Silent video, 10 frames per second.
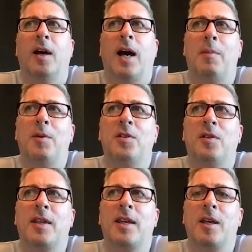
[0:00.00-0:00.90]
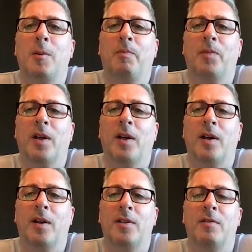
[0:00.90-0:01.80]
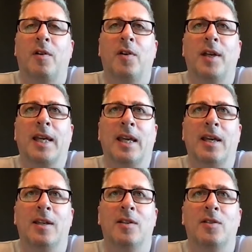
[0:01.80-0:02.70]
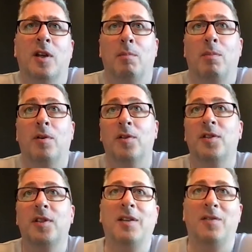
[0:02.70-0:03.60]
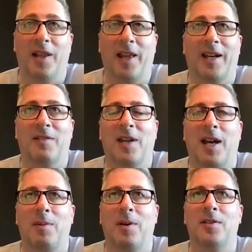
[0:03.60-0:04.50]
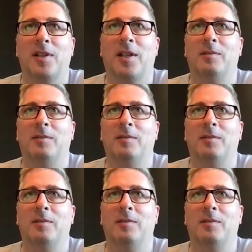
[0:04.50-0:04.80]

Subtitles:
how much of the diverting is perceived lack of competency?